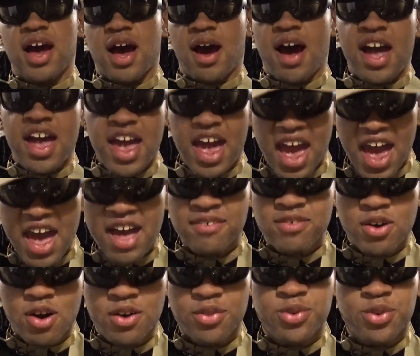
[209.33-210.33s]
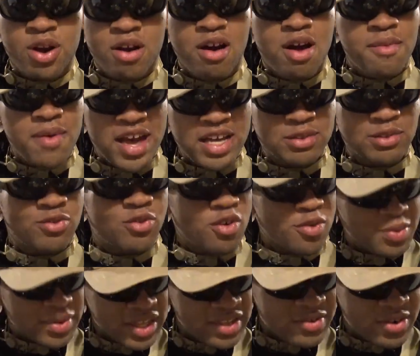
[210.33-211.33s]
I have gone through all my mags before,
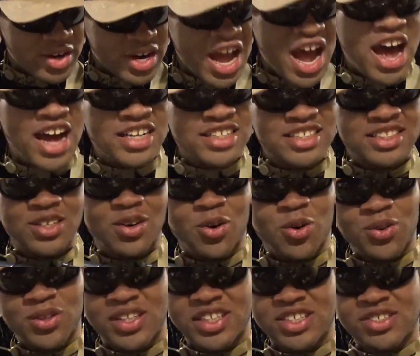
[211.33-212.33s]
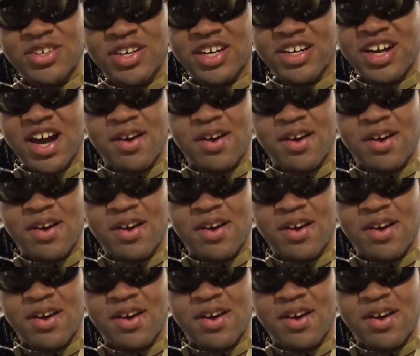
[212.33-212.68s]
believe it or not, just holding the trigger.